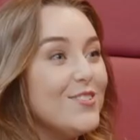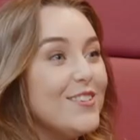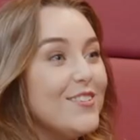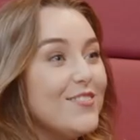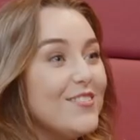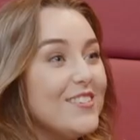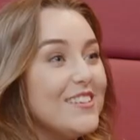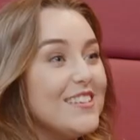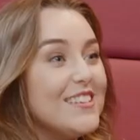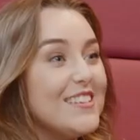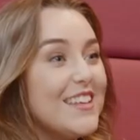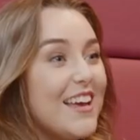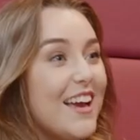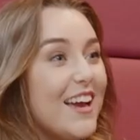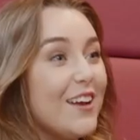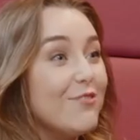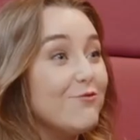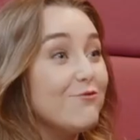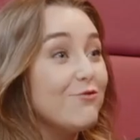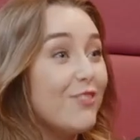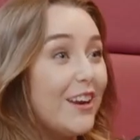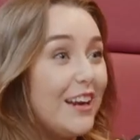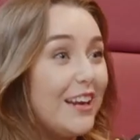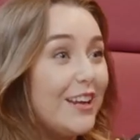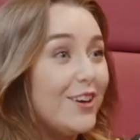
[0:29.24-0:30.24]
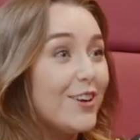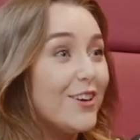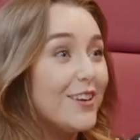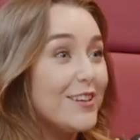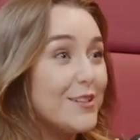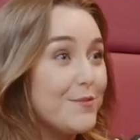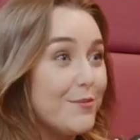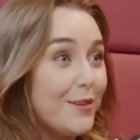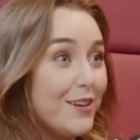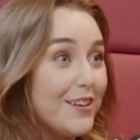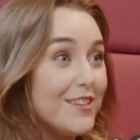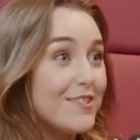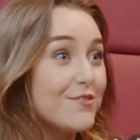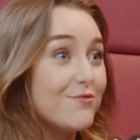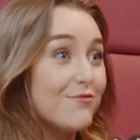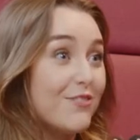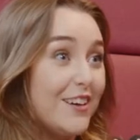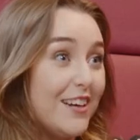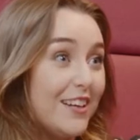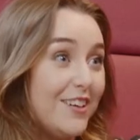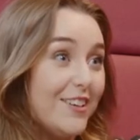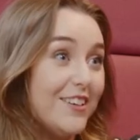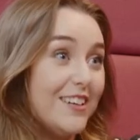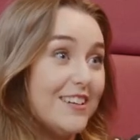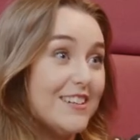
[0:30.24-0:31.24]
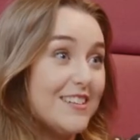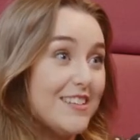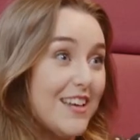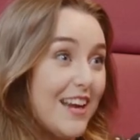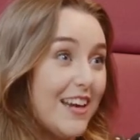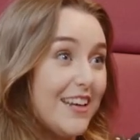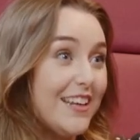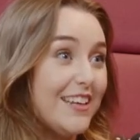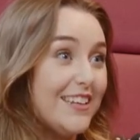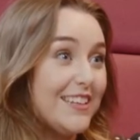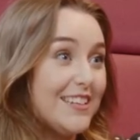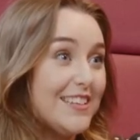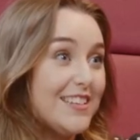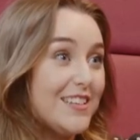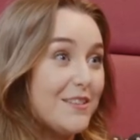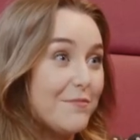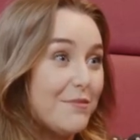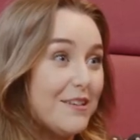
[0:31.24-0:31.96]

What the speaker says: it was a really good experience, really good insight into the